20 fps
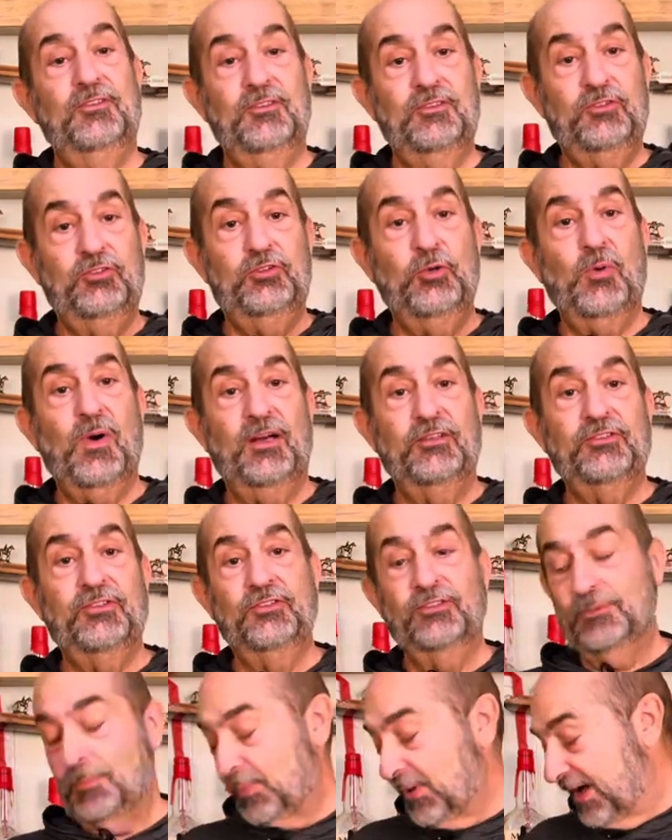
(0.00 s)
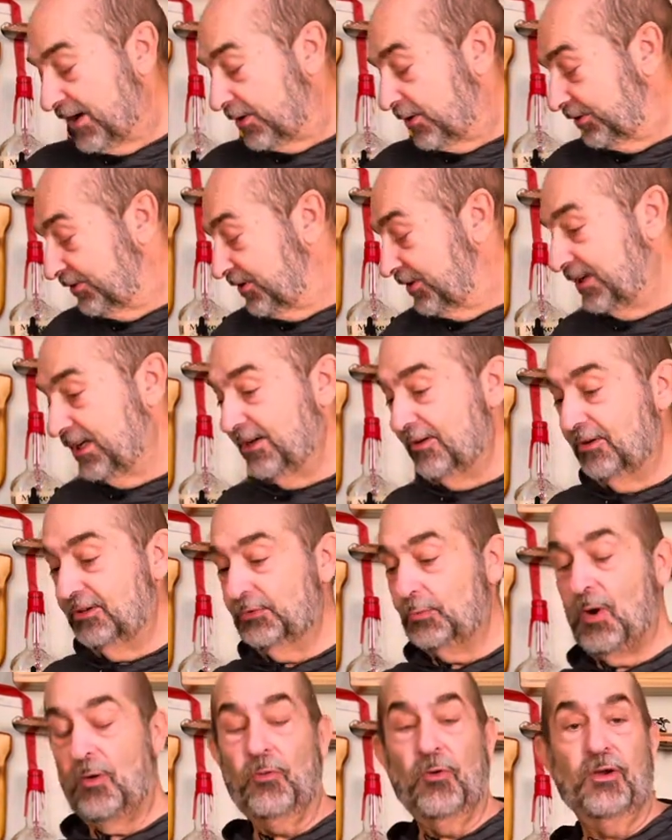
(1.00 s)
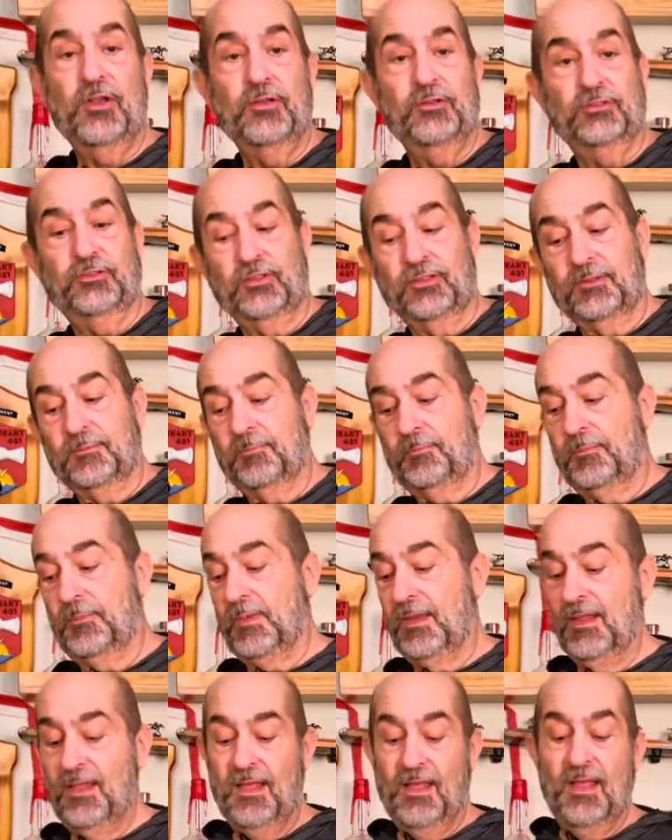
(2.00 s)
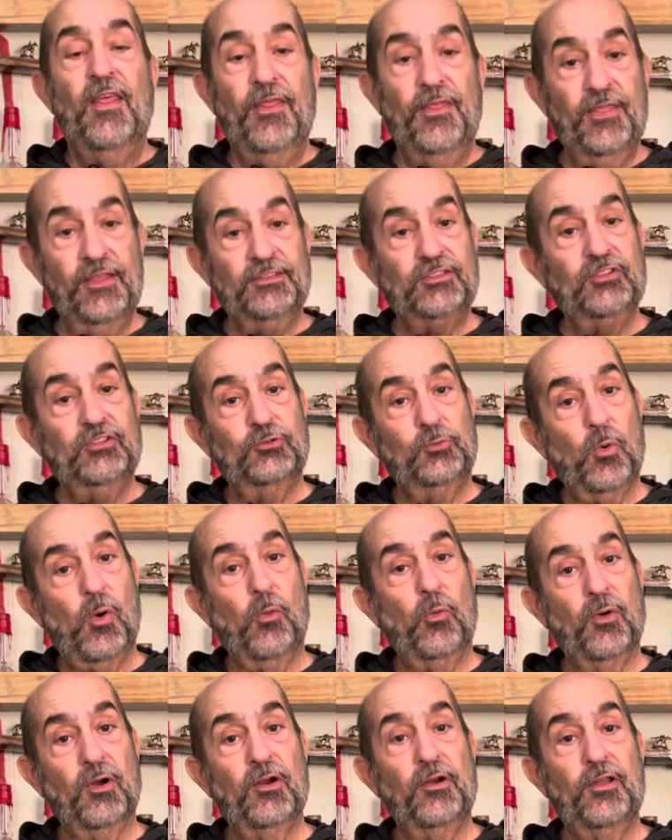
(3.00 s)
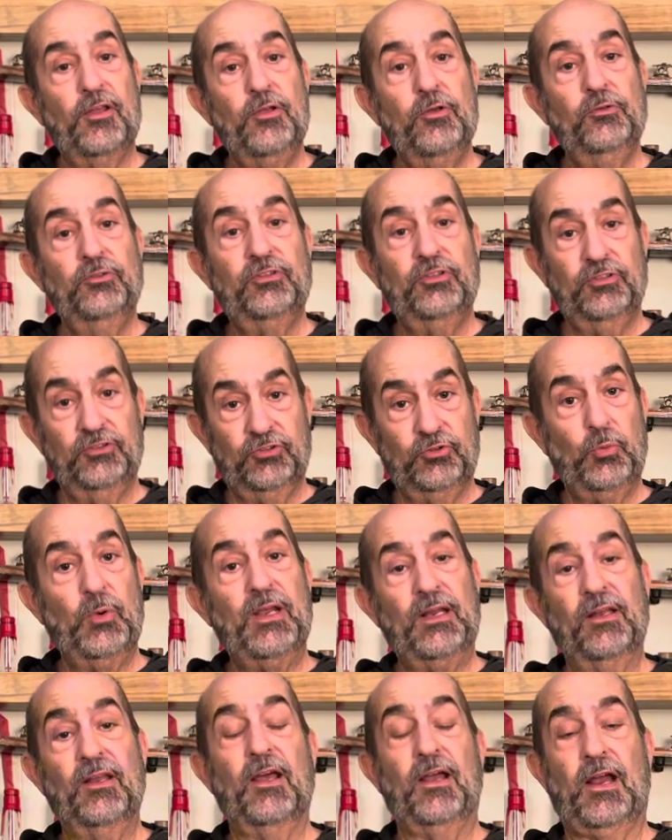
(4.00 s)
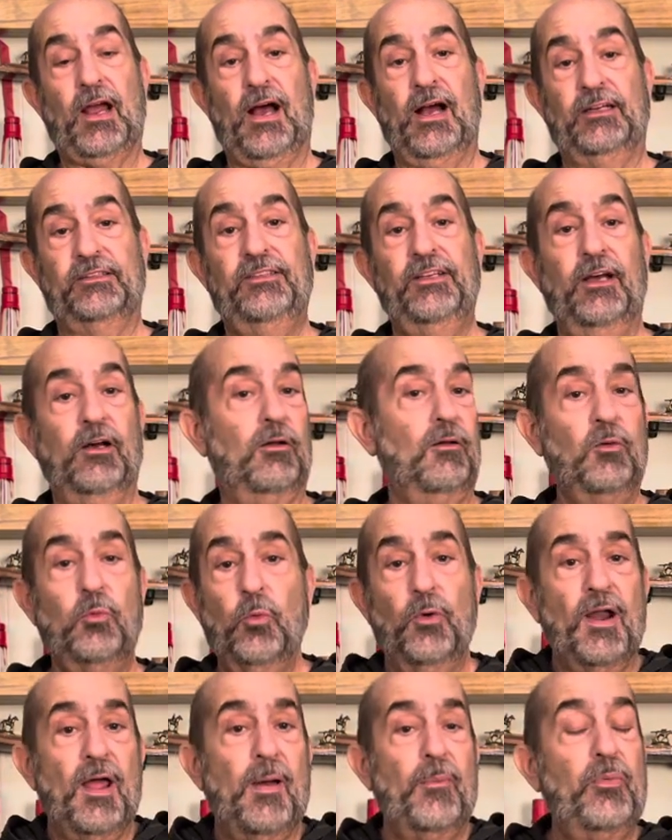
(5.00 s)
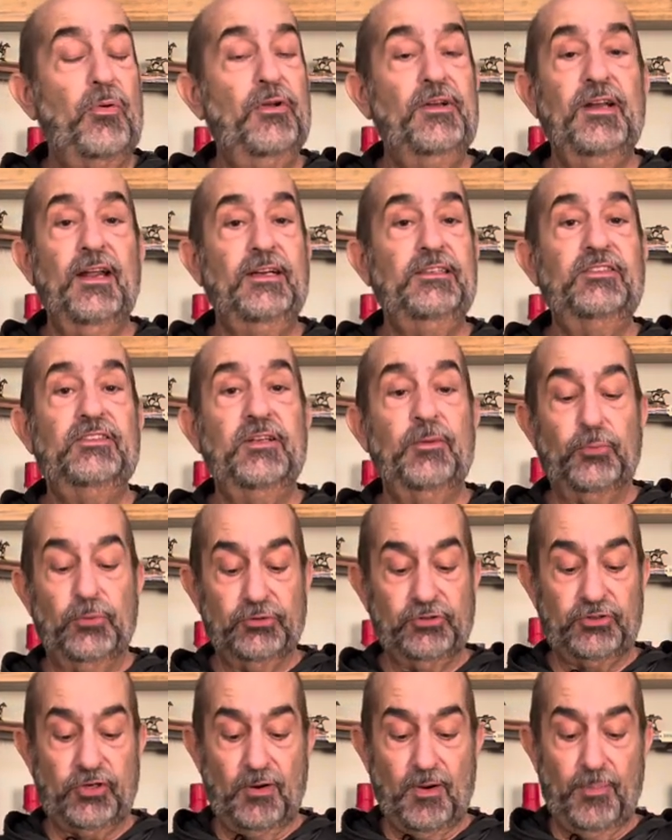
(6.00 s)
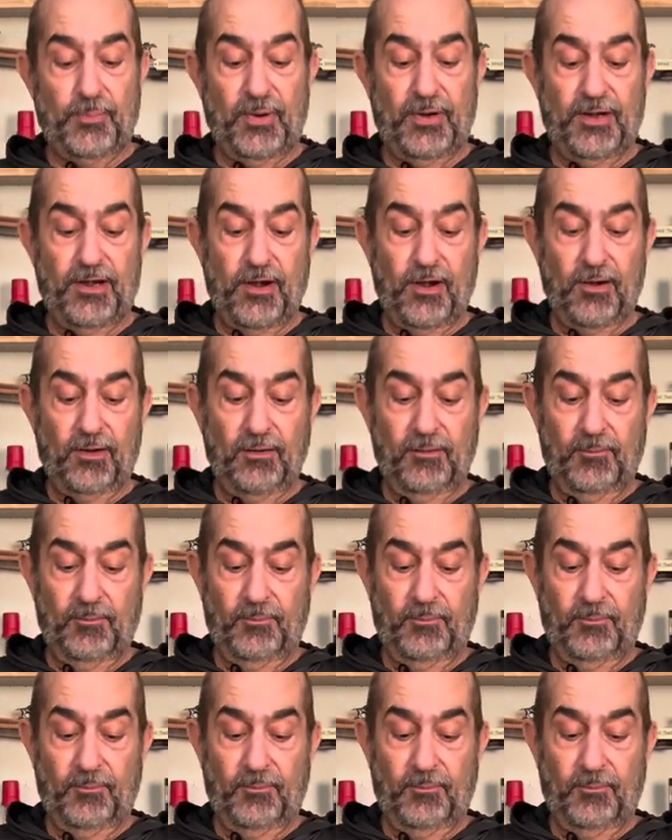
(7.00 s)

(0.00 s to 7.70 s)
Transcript: Two ounces of Blanco tequila is what we're using. This is what we're going to use to sweeten the cocktail. We're not putting any simple syrup in here.